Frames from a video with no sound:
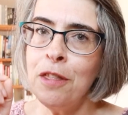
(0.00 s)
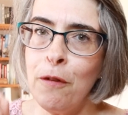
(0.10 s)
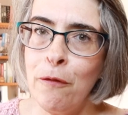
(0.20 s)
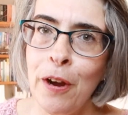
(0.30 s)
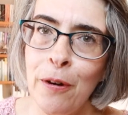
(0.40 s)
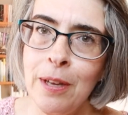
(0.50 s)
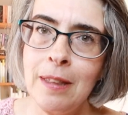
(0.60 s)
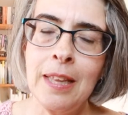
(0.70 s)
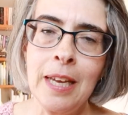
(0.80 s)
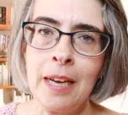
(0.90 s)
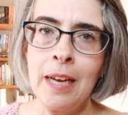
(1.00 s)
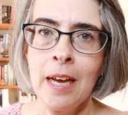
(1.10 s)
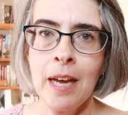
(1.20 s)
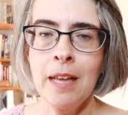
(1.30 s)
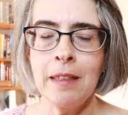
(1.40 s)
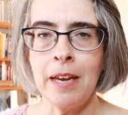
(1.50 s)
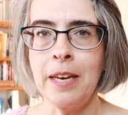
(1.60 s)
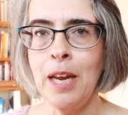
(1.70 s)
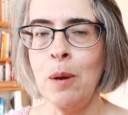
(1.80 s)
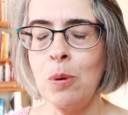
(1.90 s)
The very thing
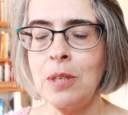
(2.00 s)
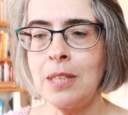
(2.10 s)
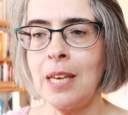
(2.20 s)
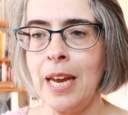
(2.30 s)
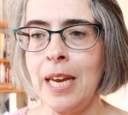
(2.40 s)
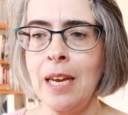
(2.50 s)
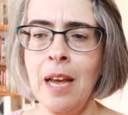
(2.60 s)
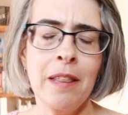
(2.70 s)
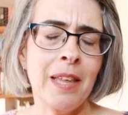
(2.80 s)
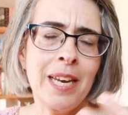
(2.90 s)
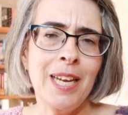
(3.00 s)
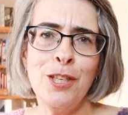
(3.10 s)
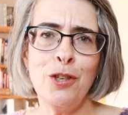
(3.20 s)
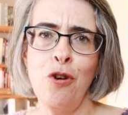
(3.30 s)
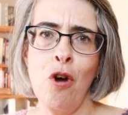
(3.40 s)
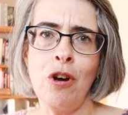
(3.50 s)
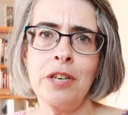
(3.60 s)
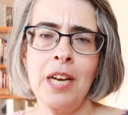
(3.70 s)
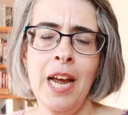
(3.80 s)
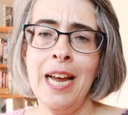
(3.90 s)
that he was saying that he's
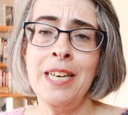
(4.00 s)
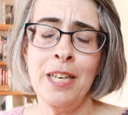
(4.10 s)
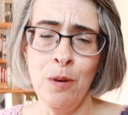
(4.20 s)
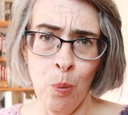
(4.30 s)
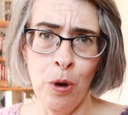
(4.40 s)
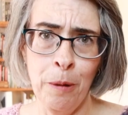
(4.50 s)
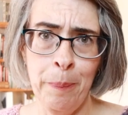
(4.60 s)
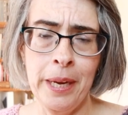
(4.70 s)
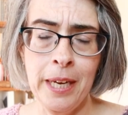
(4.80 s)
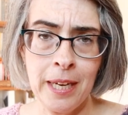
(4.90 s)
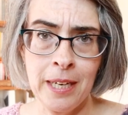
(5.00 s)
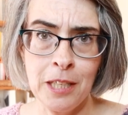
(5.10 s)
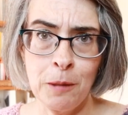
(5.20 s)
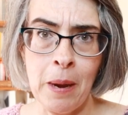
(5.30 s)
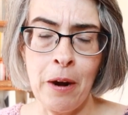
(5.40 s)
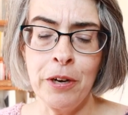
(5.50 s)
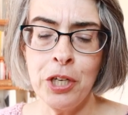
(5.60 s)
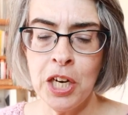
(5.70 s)
not and didn't want to be in his marriage,